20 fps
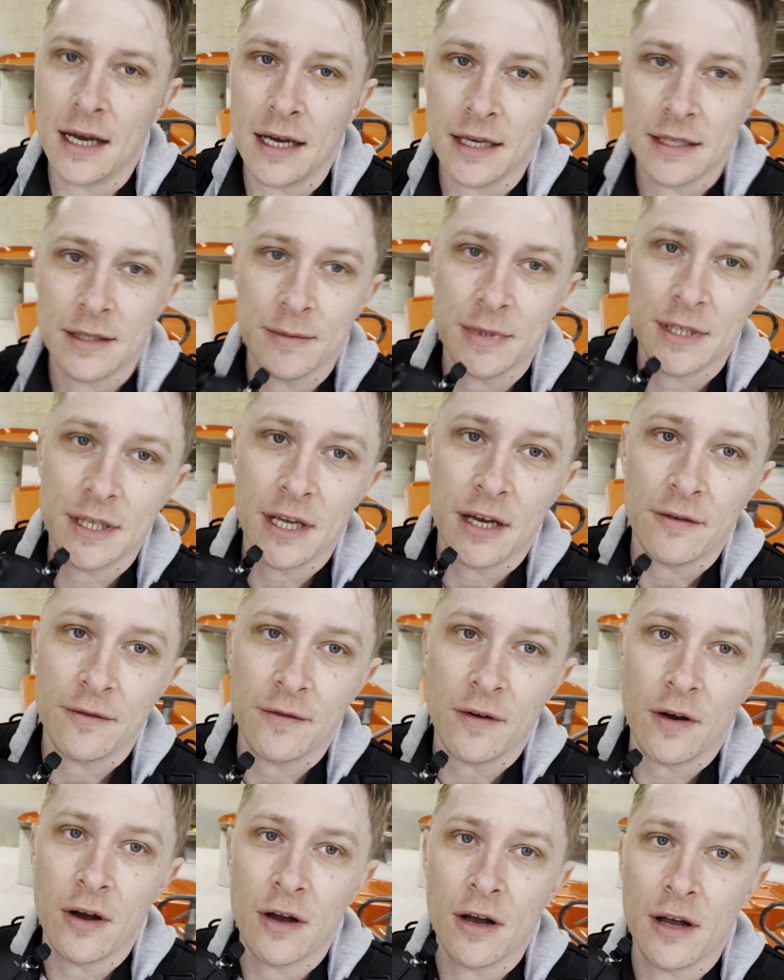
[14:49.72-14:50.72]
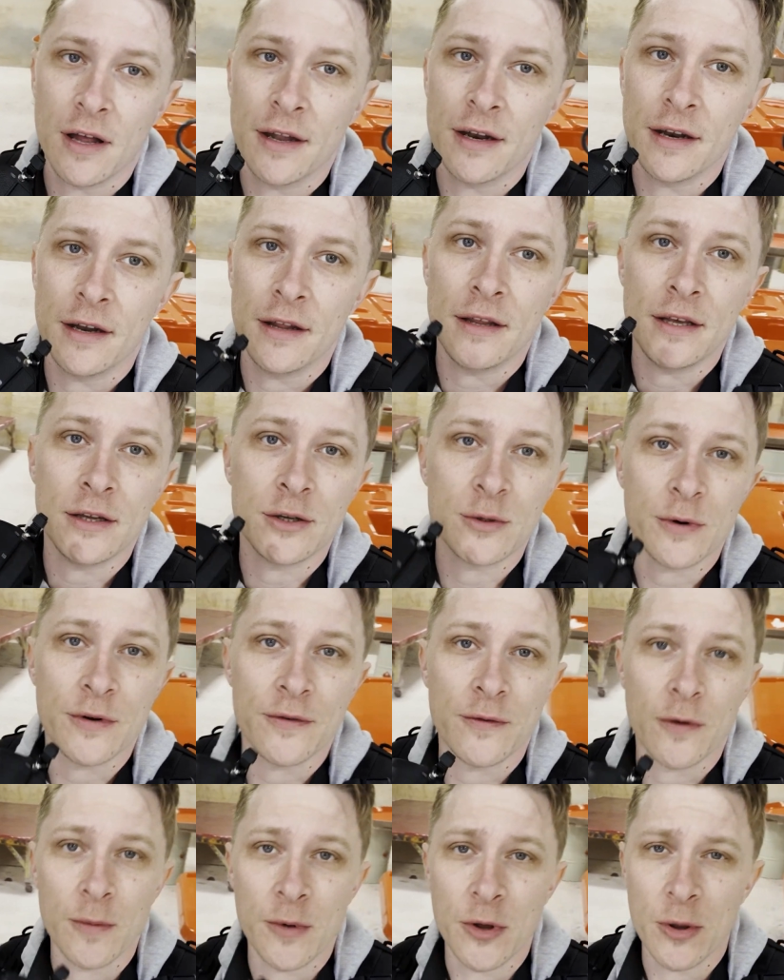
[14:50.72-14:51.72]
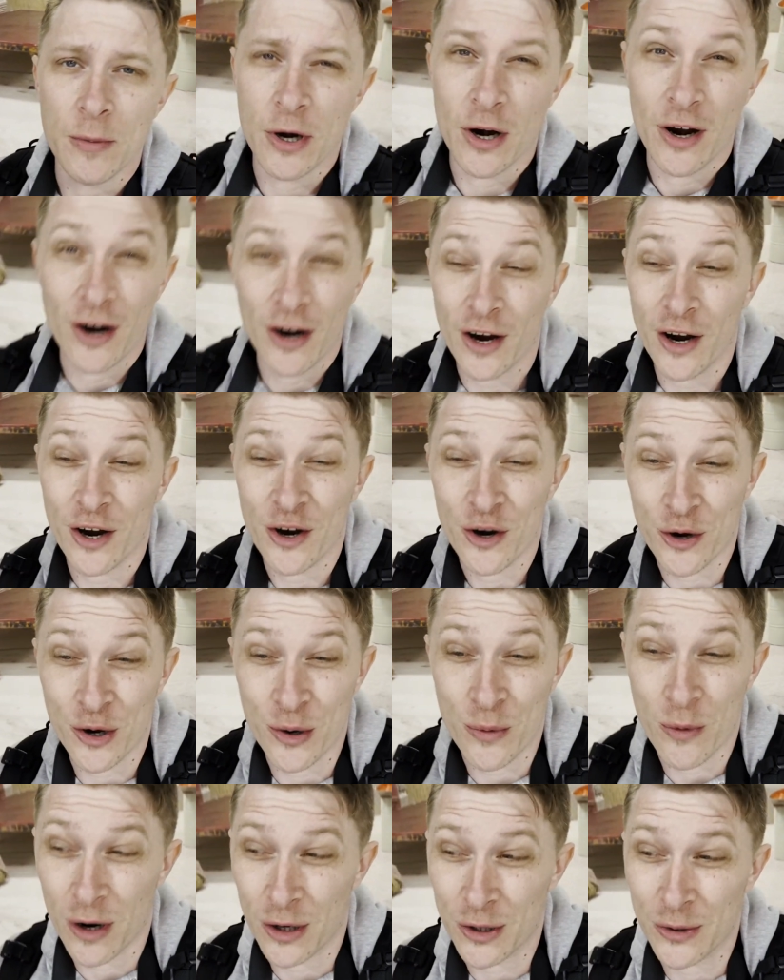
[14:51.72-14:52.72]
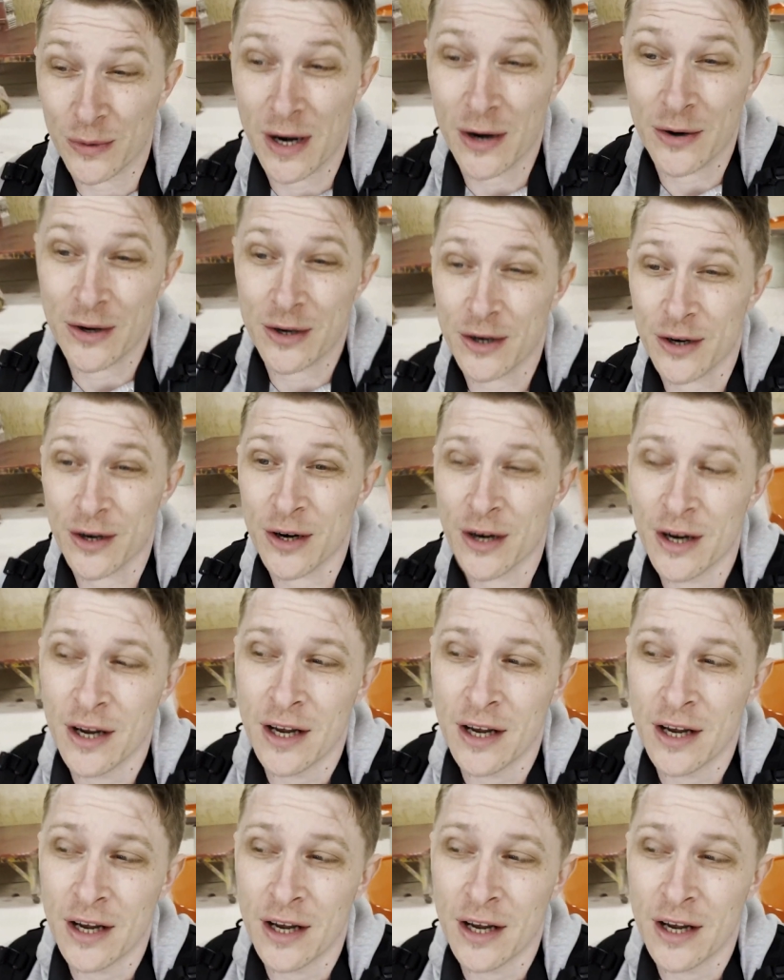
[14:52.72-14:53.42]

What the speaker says: some stuff on the 24mm. I kind of already walked around here.